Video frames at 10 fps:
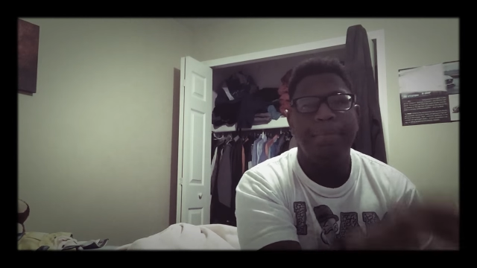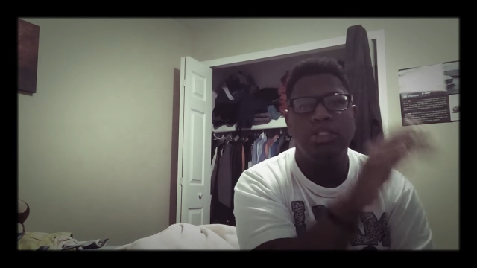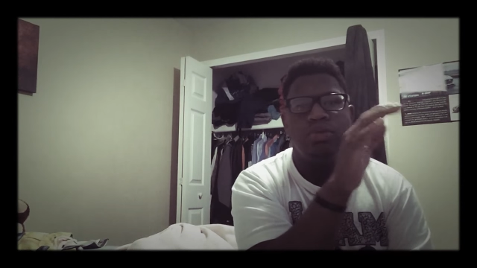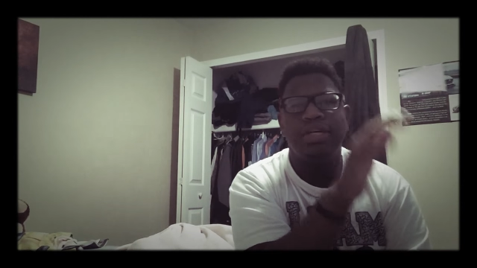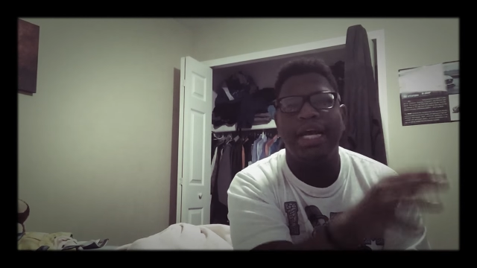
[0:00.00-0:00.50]

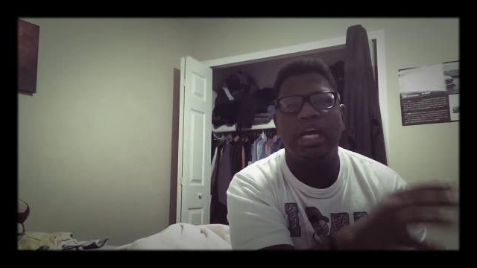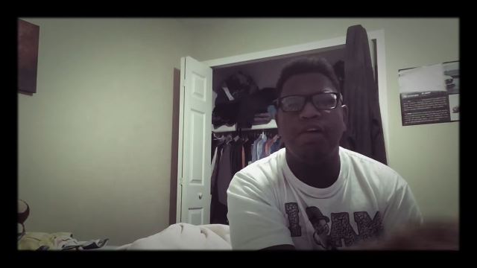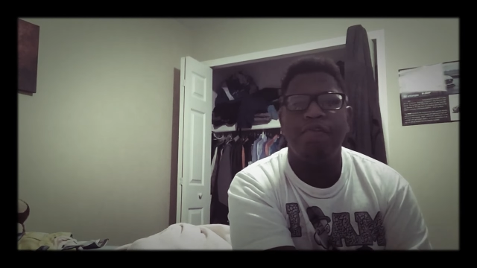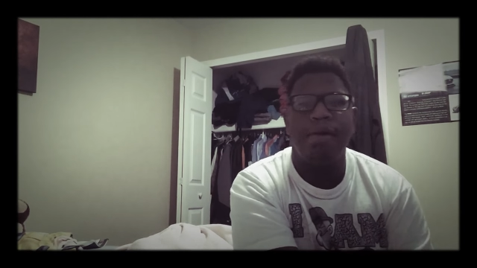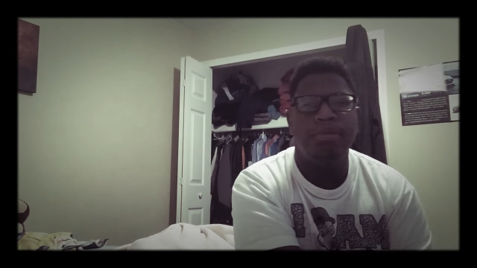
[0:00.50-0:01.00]
but you can't
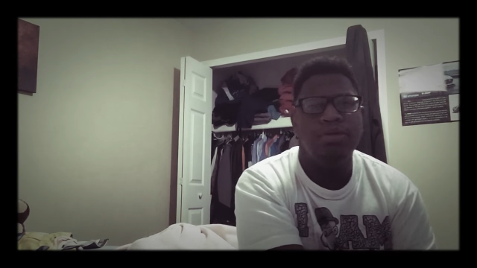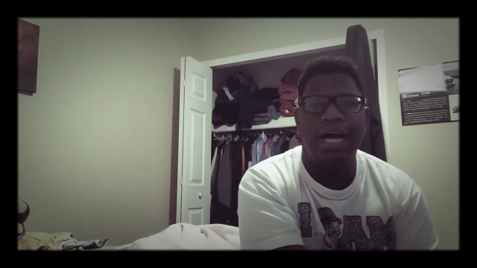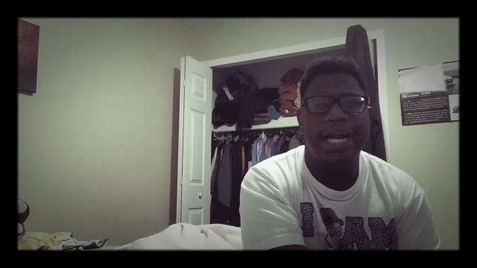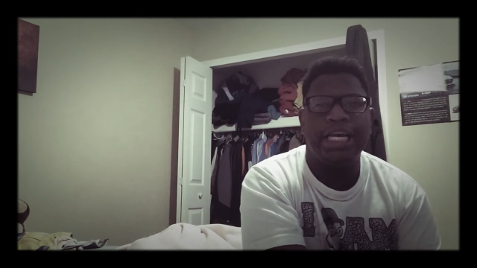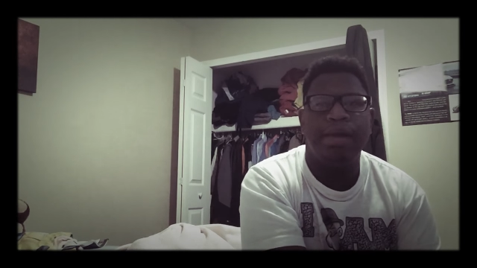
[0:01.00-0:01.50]
give up. You
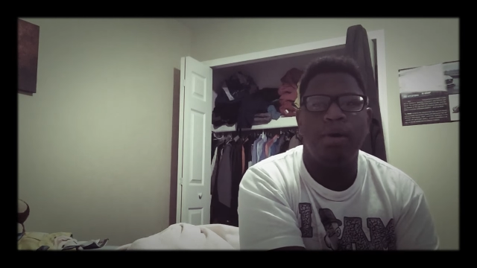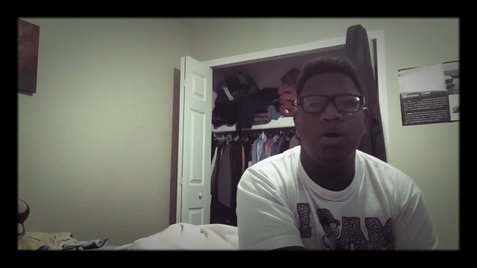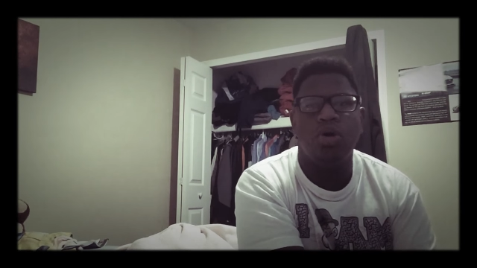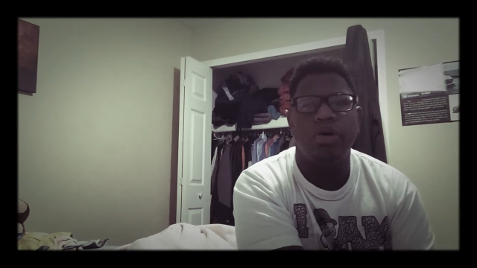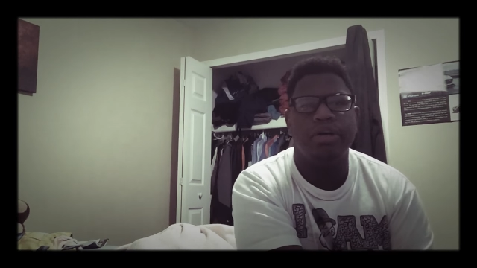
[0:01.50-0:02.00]
gotta keep
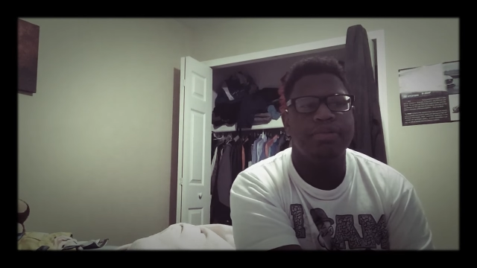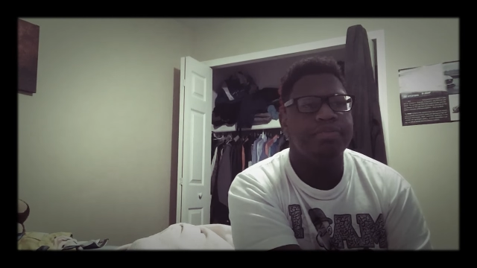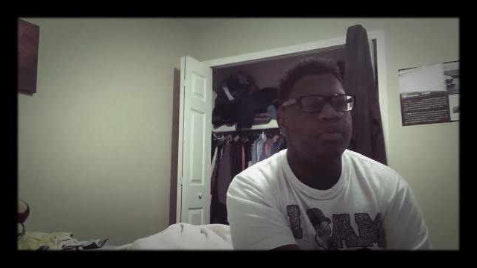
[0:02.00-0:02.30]
on going.